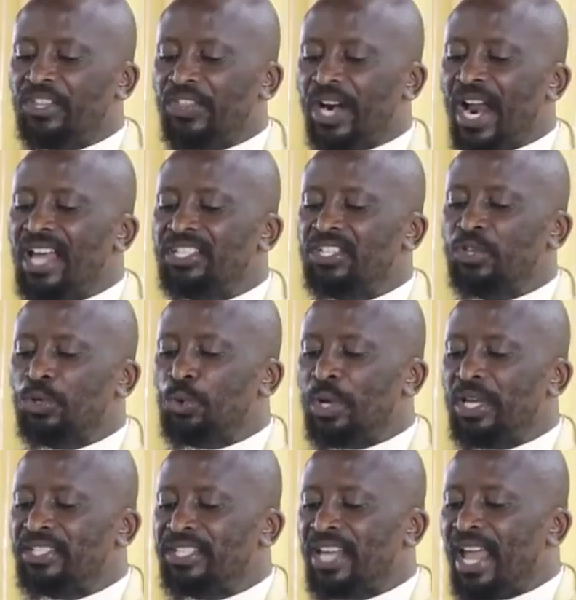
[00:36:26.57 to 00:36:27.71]
that thrust through
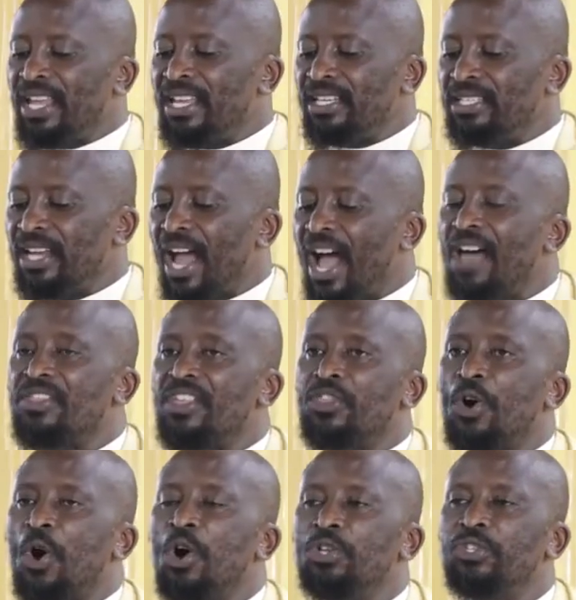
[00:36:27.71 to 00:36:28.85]
his side, and the
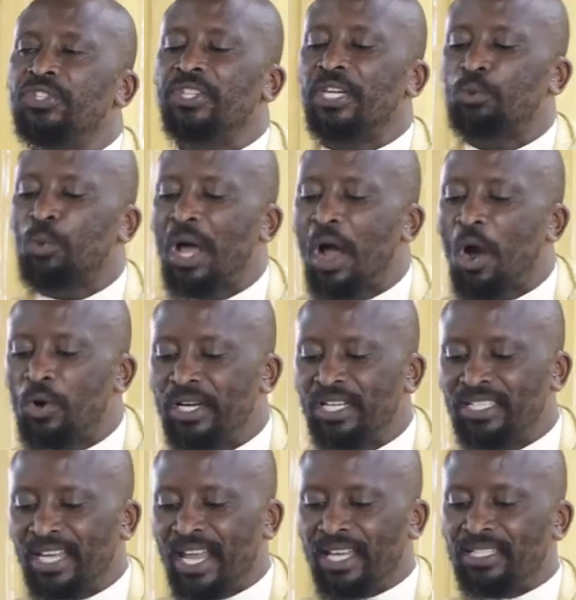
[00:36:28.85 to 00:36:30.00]
thorns that were on
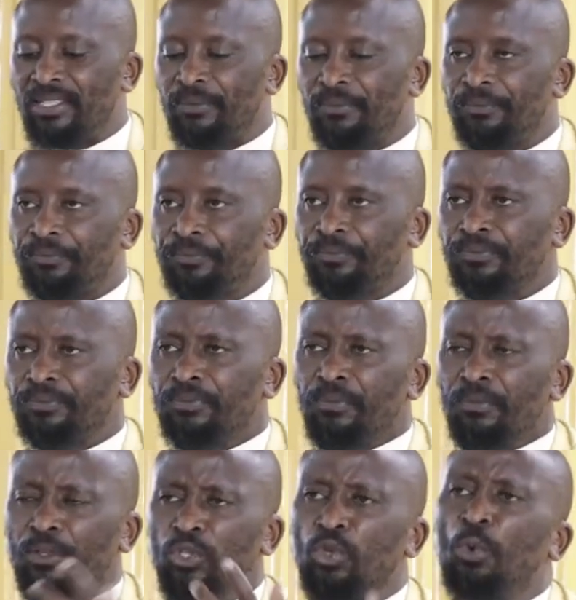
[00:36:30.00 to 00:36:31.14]
his head.
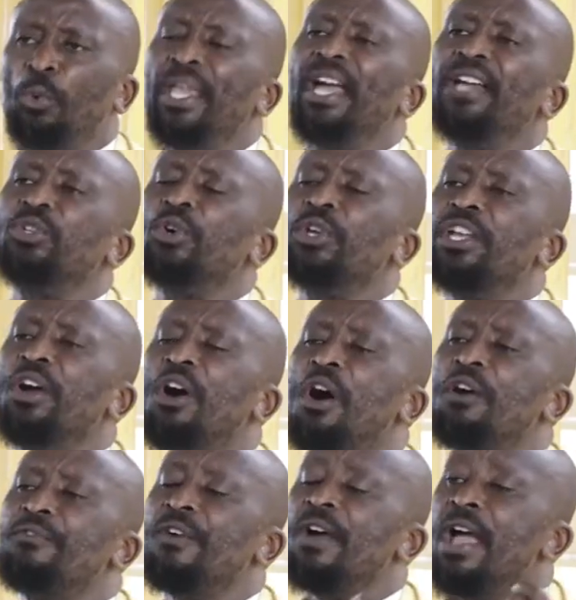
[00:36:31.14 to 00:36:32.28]
So we are talking
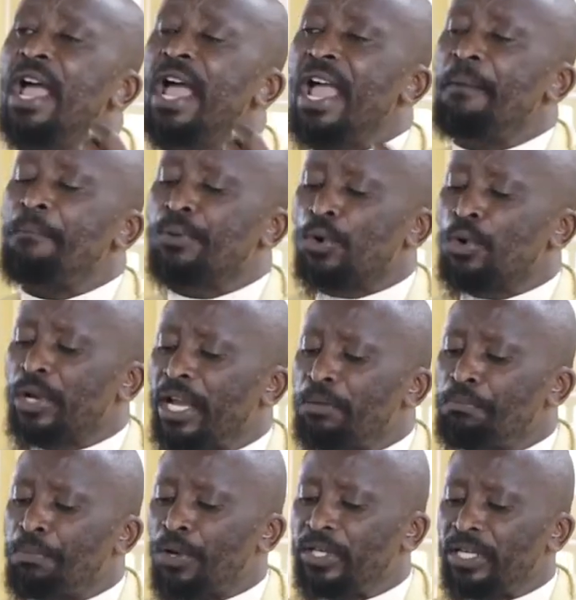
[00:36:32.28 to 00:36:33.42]
of a
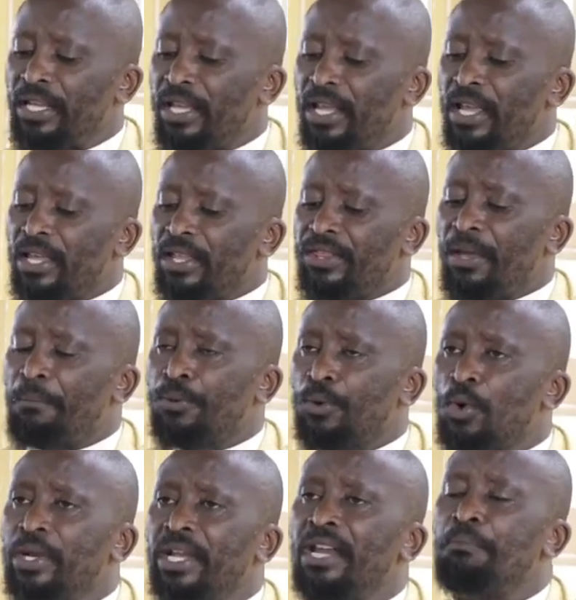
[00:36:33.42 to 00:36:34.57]
broken body, the
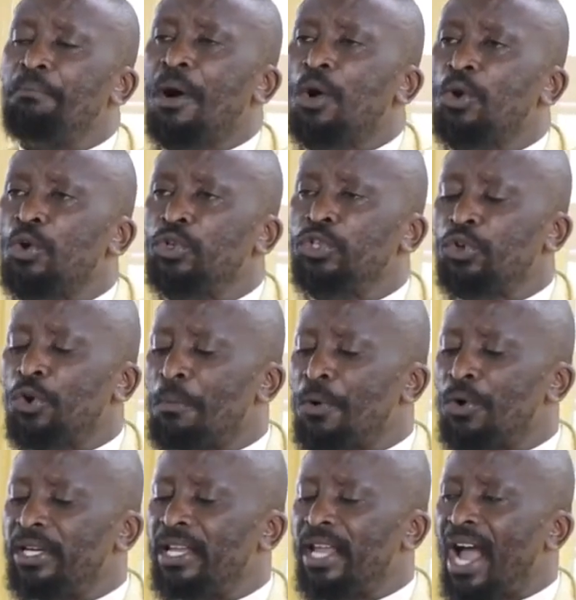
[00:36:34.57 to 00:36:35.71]
broken biological
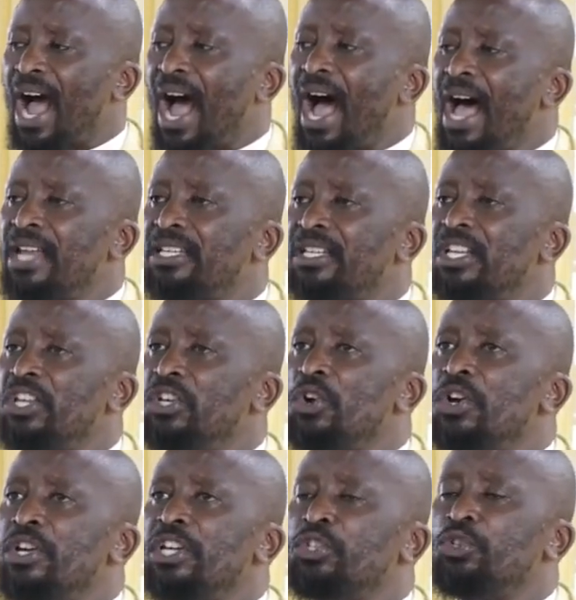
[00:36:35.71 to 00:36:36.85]
body. And in
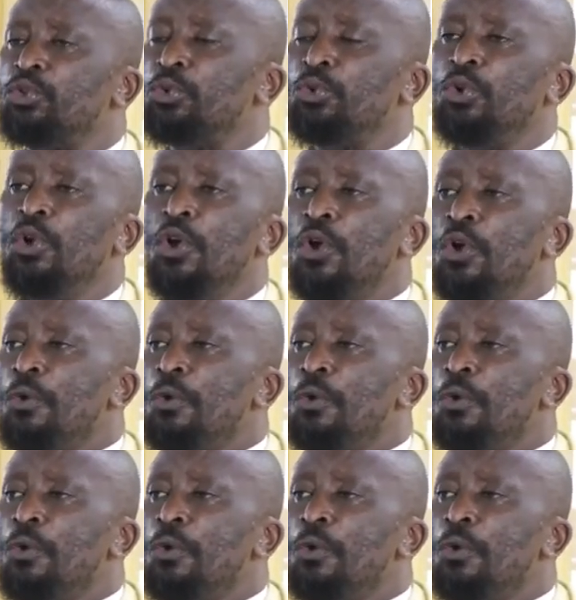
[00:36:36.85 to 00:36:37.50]
order to